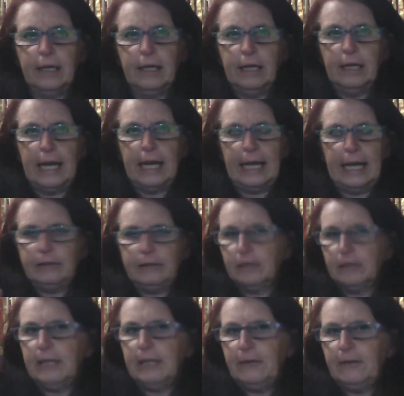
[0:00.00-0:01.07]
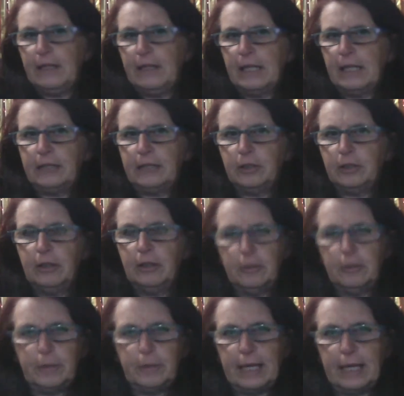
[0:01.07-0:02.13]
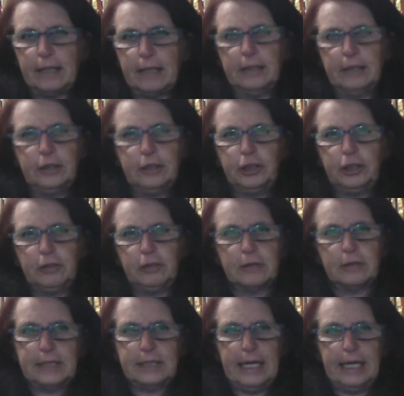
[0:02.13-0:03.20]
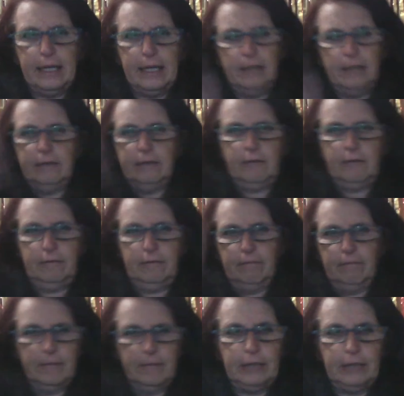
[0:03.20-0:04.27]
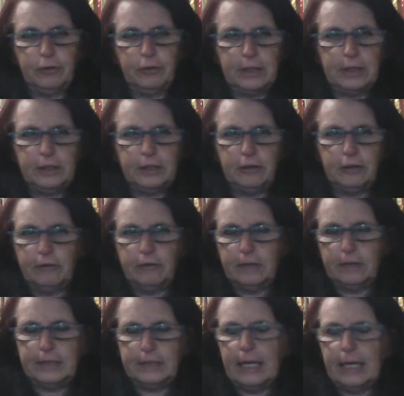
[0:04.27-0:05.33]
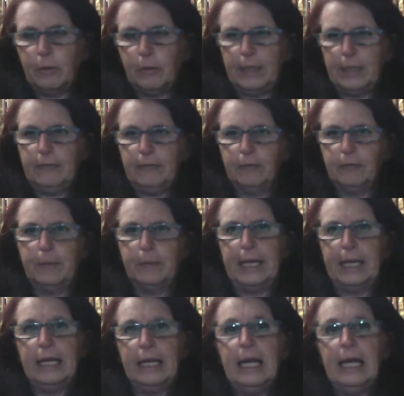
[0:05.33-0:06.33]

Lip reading: and don't leave it in there too long, but that kind of shocks it and it tries to grow to get away from it.